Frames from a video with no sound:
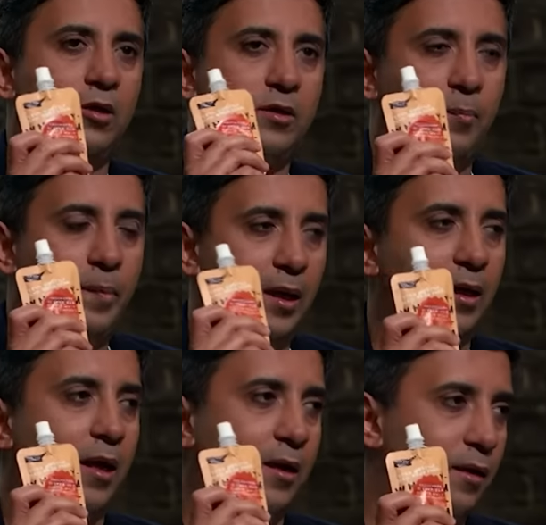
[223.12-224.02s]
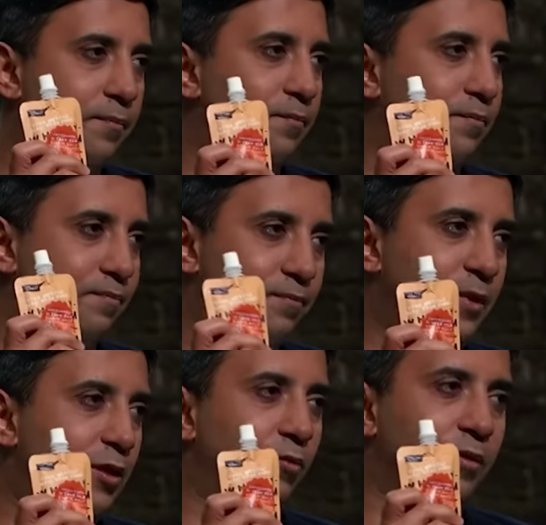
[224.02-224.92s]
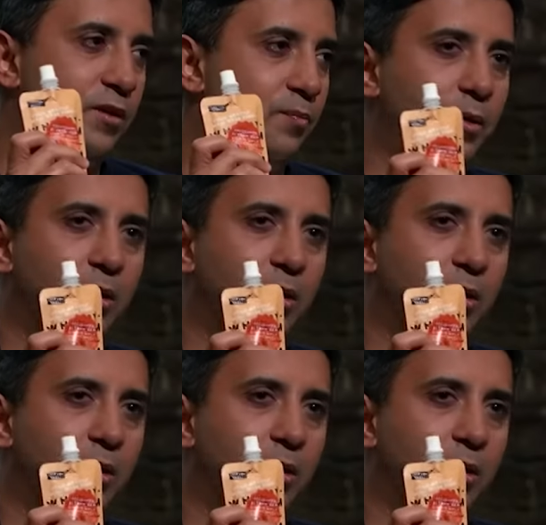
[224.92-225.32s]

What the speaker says: it looks a bit like a children's